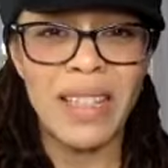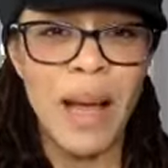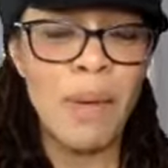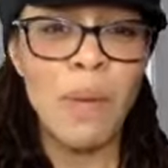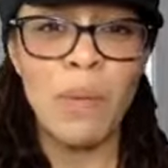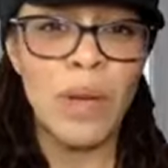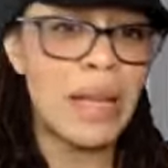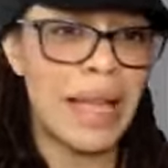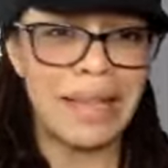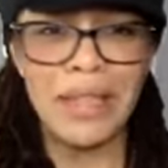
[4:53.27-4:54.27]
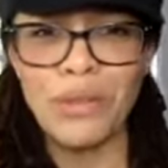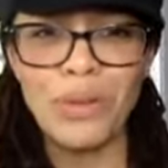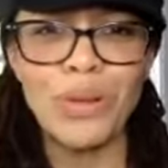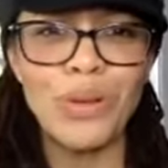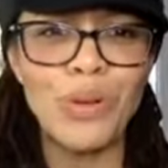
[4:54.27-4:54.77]
And how many people eat like lentil
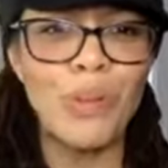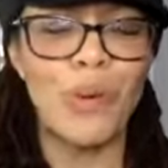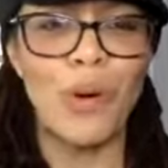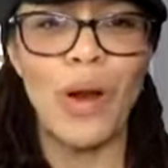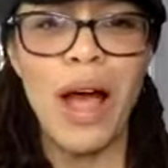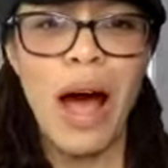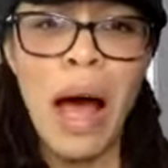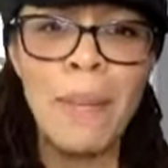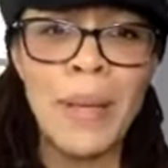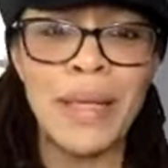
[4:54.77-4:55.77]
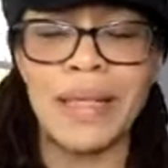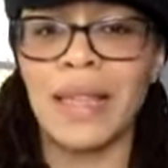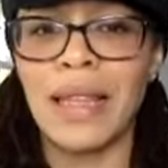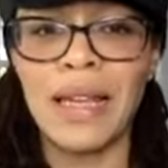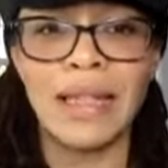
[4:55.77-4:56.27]
soup or hummus
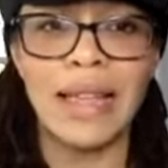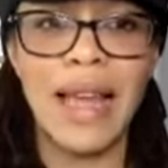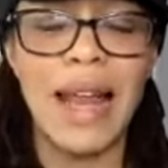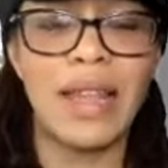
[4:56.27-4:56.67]
and things like that?